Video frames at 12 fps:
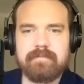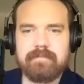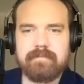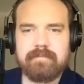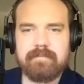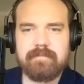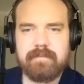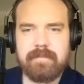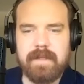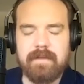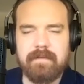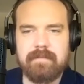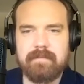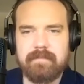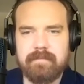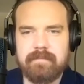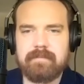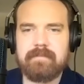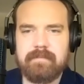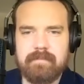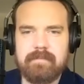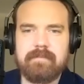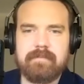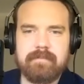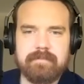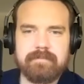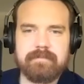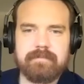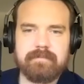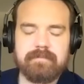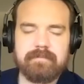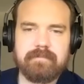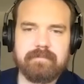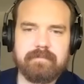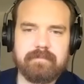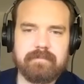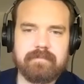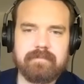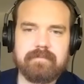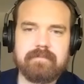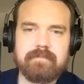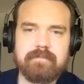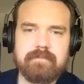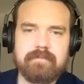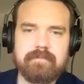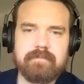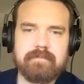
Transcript: No words are spoken by the person on screen.